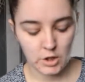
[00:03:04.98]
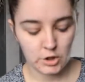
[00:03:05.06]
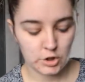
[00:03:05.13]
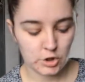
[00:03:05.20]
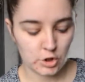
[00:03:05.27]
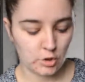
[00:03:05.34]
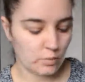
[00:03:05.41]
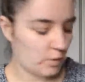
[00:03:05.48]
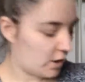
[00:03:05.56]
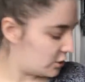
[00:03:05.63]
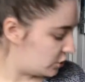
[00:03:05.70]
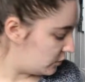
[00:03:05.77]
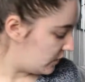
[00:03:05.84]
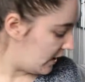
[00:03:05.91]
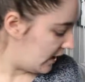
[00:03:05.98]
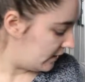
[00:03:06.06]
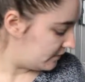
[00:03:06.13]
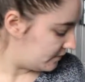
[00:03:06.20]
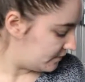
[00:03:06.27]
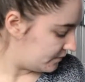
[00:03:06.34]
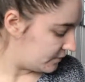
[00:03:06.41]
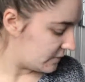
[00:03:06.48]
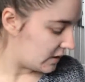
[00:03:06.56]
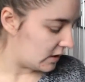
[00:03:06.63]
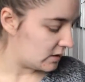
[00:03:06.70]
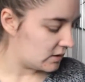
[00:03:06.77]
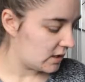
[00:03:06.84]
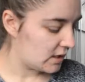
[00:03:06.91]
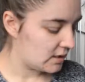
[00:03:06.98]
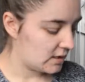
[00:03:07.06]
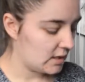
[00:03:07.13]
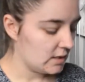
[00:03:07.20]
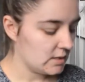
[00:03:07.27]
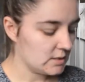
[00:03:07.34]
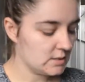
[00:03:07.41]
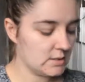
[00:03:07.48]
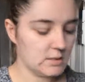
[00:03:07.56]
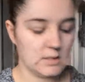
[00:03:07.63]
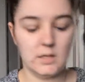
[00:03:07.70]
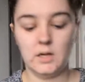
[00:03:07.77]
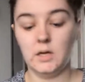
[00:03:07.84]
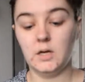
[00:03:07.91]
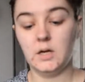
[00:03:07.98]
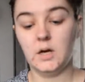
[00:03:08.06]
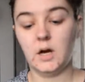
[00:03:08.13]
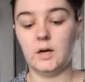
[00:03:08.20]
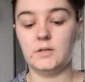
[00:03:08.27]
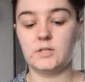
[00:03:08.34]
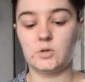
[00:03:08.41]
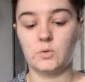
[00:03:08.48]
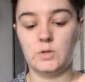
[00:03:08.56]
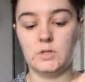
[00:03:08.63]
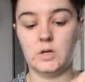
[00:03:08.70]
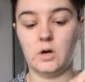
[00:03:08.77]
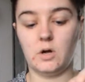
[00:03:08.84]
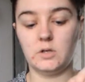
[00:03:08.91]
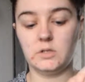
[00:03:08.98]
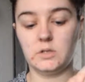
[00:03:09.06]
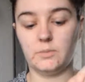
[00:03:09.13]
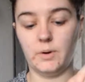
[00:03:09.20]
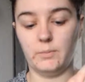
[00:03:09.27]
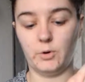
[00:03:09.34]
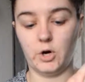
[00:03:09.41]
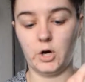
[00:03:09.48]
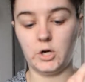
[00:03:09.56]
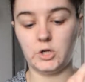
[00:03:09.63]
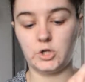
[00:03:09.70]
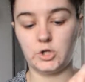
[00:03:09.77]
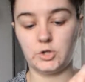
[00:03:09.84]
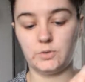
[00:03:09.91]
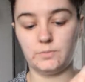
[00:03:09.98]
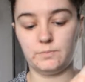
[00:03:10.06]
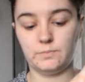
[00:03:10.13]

So what I do then, I take this, I squeeze it onto my brush.